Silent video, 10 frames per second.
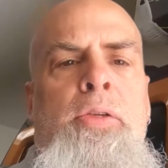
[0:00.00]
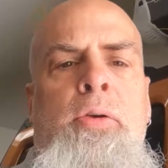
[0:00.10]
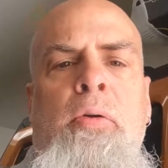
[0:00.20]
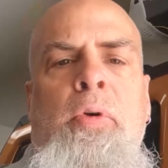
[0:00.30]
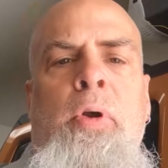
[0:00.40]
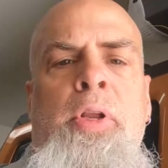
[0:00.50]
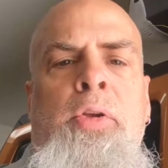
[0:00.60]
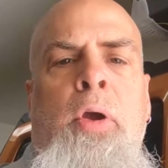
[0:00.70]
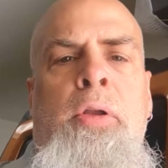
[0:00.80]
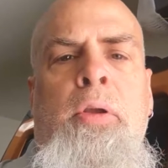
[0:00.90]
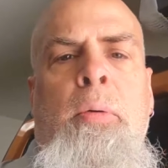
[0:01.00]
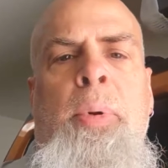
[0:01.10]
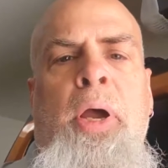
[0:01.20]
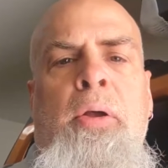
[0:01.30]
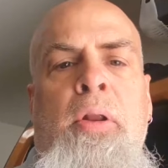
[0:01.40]
So I've already talked
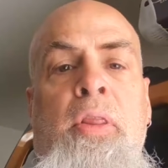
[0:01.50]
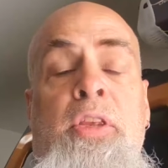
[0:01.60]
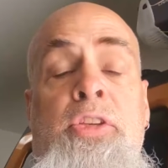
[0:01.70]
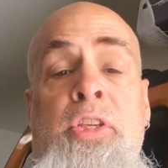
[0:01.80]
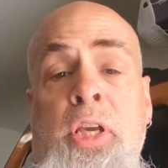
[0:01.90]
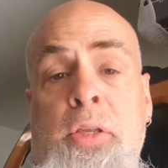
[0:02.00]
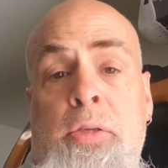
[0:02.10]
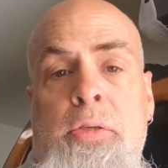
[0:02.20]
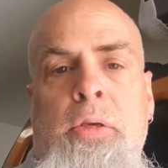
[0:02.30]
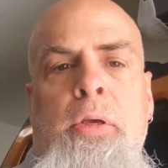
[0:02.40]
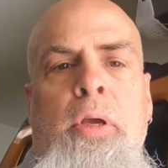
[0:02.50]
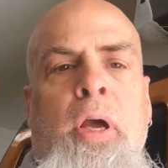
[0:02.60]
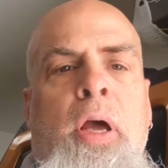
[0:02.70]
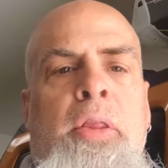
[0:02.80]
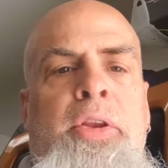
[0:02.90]
about the seats,
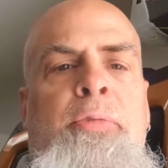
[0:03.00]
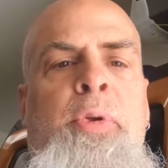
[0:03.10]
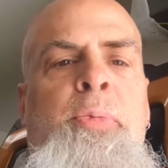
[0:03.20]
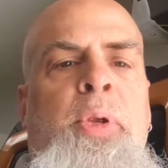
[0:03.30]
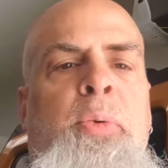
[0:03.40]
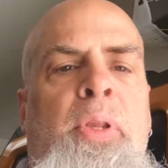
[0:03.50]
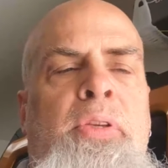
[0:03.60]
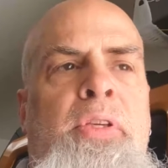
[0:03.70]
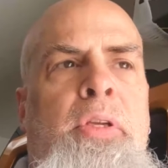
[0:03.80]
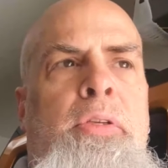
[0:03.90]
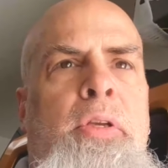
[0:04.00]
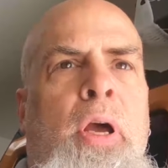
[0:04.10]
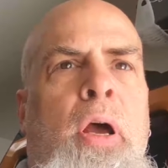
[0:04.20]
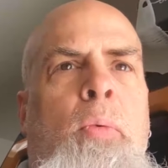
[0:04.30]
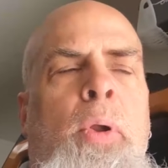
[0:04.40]
the difference between the seats.
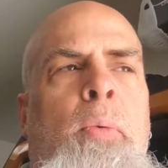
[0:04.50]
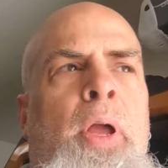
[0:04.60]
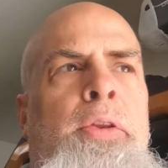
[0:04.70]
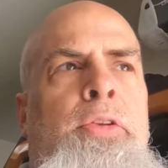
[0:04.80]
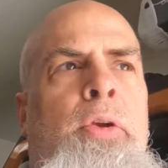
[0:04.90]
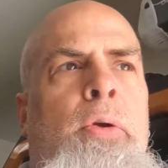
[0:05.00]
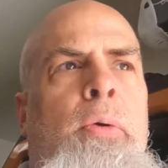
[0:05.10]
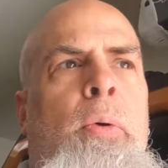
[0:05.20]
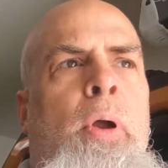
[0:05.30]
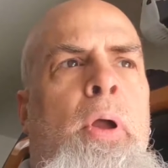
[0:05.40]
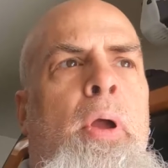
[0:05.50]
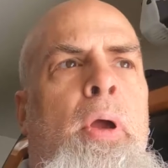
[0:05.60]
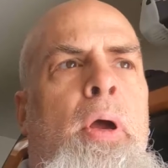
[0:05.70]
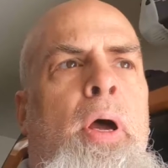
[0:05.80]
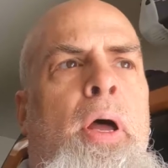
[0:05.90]
We went to
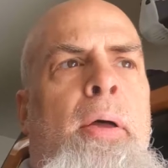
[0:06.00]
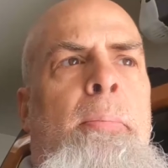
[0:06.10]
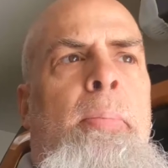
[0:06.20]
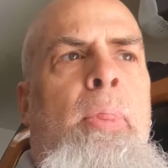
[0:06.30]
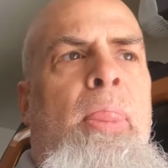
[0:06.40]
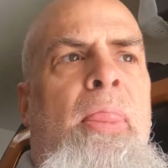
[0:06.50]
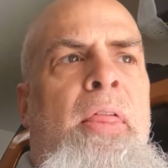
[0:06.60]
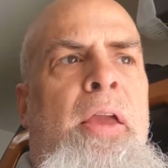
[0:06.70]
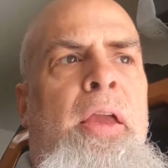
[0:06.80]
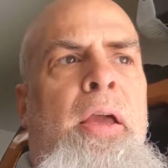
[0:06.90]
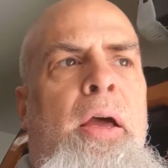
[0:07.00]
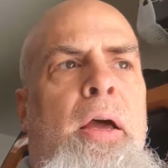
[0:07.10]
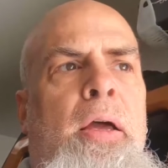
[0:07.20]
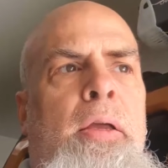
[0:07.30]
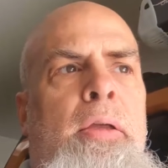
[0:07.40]

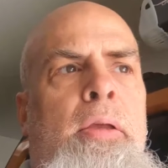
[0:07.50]
the